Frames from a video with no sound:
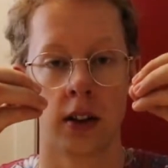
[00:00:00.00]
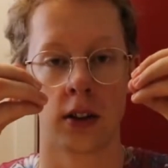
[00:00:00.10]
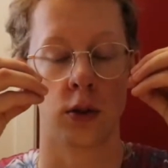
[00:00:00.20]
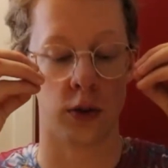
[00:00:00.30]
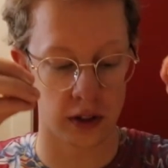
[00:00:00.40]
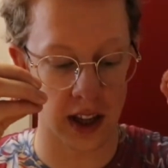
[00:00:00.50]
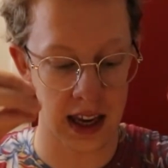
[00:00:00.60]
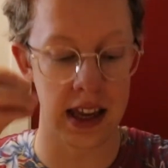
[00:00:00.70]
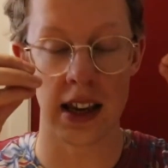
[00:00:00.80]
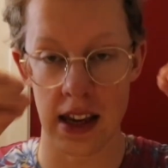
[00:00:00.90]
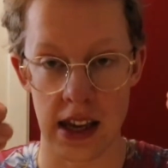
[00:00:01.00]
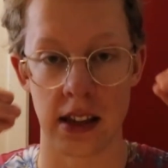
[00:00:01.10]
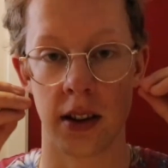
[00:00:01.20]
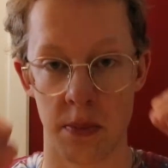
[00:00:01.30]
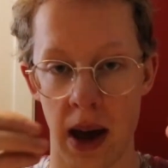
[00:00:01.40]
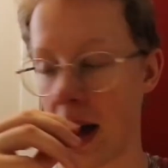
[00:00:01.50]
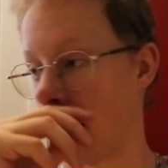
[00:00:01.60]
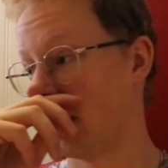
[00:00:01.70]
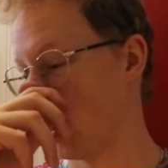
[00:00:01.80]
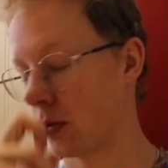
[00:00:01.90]
to stay in the
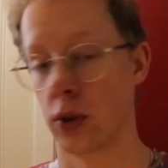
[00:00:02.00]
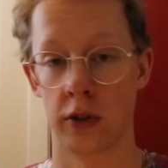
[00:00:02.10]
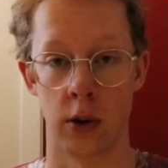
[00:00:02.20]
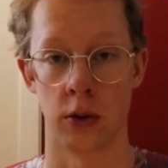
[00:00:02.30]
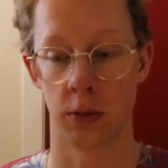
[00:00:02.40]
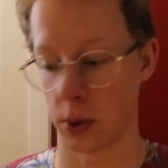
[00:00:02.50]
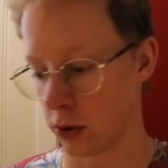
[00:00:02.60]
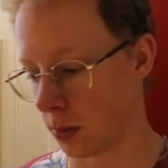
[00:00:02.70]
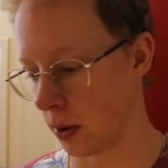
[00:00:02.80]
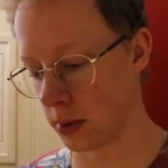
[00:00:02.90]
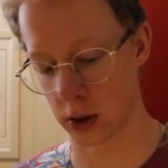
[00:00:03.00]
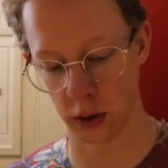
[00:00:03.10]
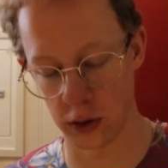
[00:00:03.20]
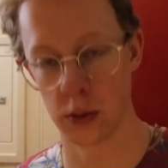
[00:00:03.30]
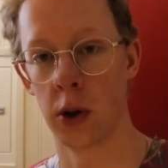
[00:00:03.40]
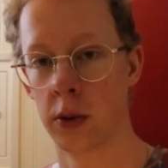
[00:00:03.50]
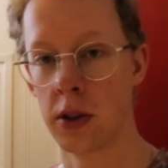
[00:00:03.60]
pan for as long as possible, because you want to